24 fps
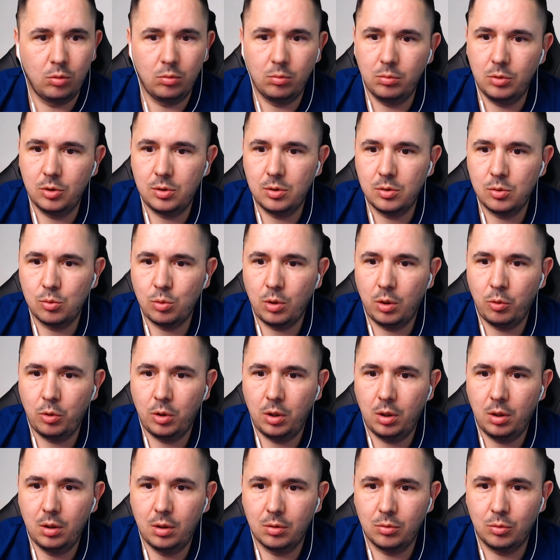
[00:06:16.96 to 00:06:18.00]
this is why we're
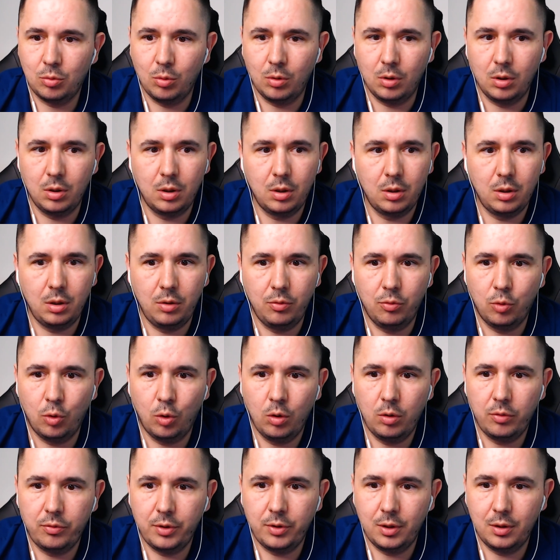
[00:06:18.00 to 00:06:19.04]
here, to learn,
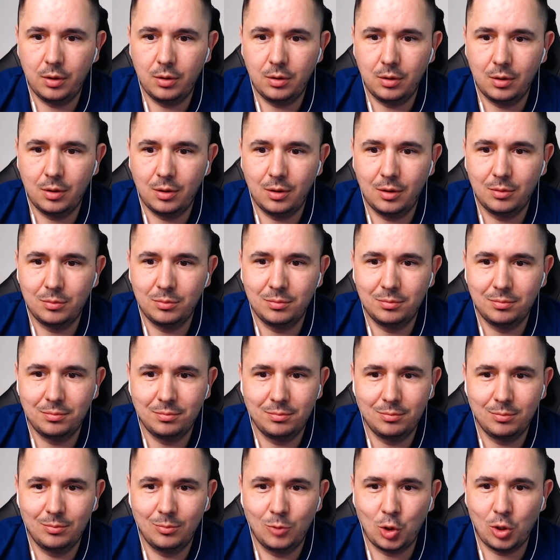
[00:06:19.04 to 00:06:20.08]
evolve, and
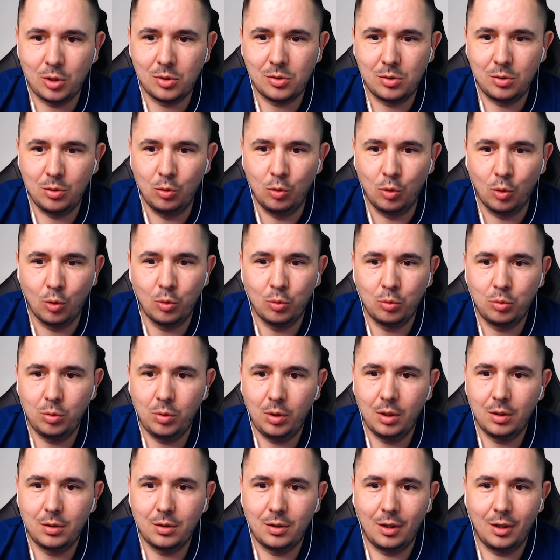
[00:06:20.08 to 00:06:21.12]
just grow
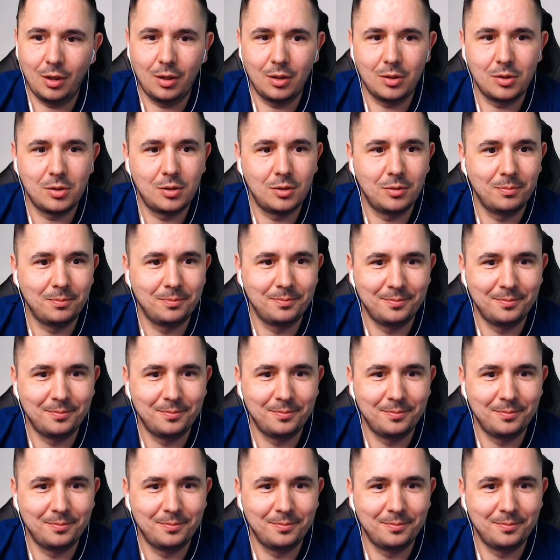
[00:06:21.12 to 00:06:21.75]
together, I guess.